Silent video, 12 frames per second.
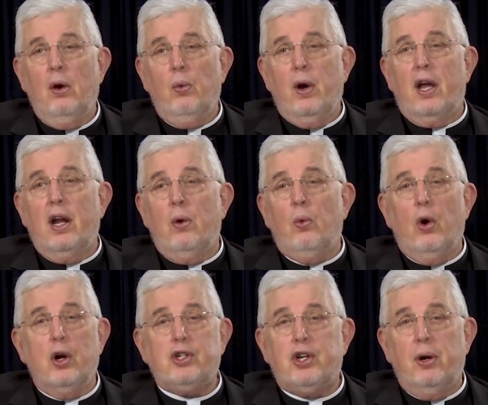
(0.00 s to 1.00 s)
we're gonna
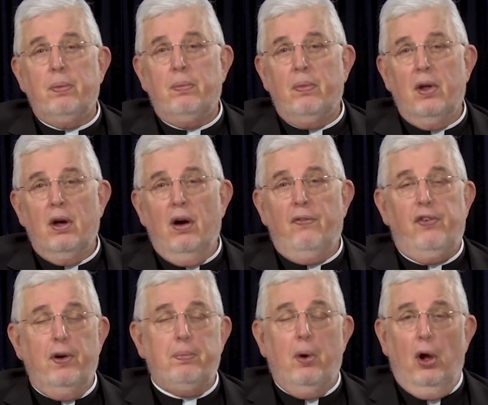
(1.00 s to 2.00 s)
worship a
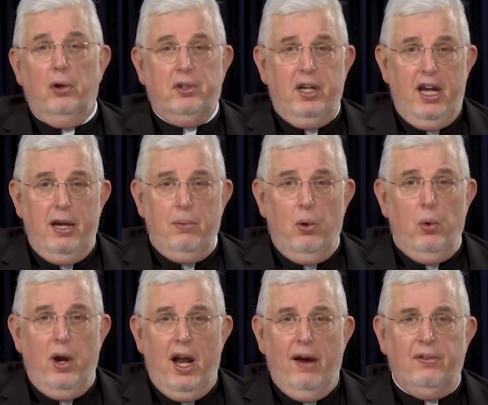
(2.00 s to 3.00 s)
football team or
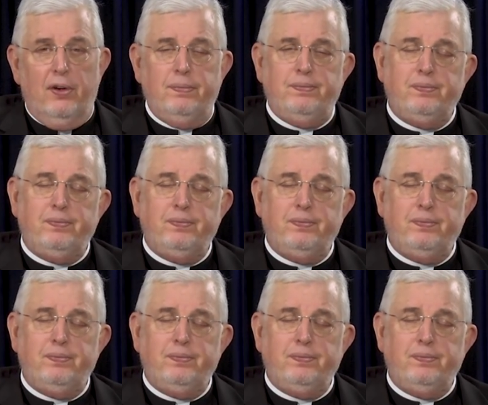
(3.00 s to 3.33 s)
whatever.